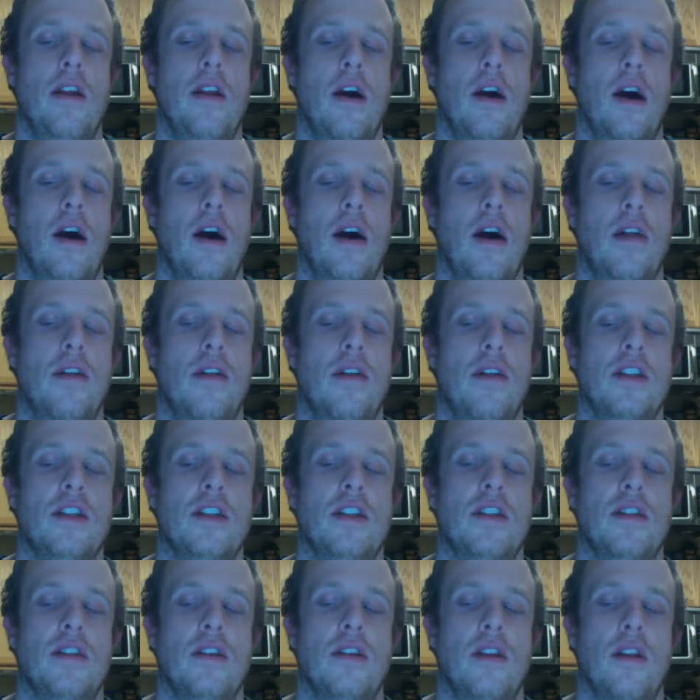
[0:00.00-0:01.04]
uh,
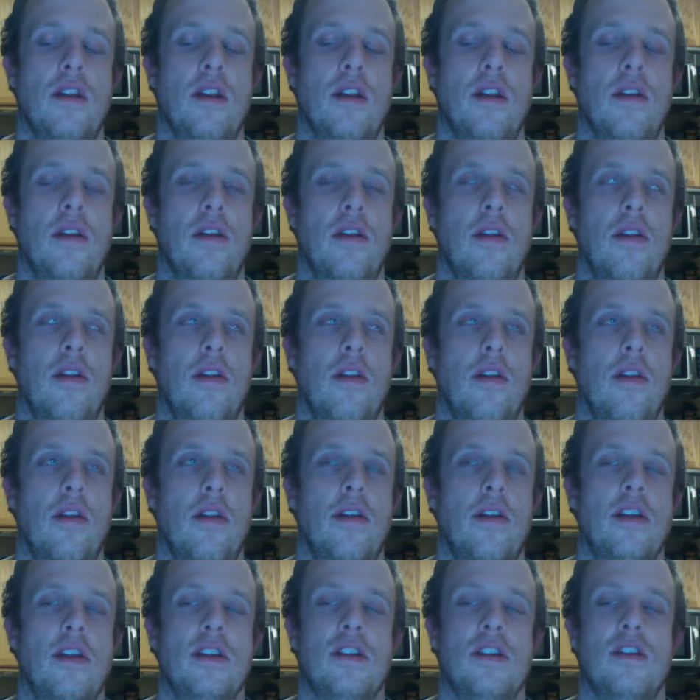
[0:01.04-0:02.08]
this
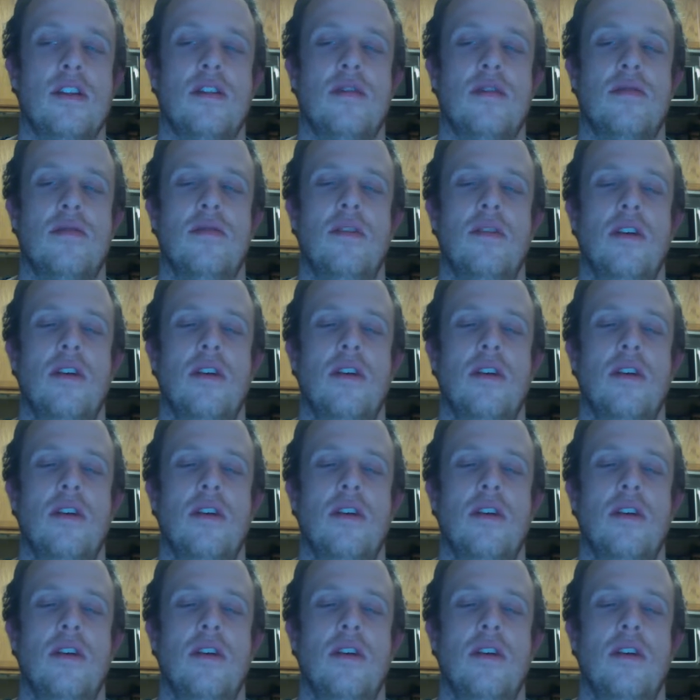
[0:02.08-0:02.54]
this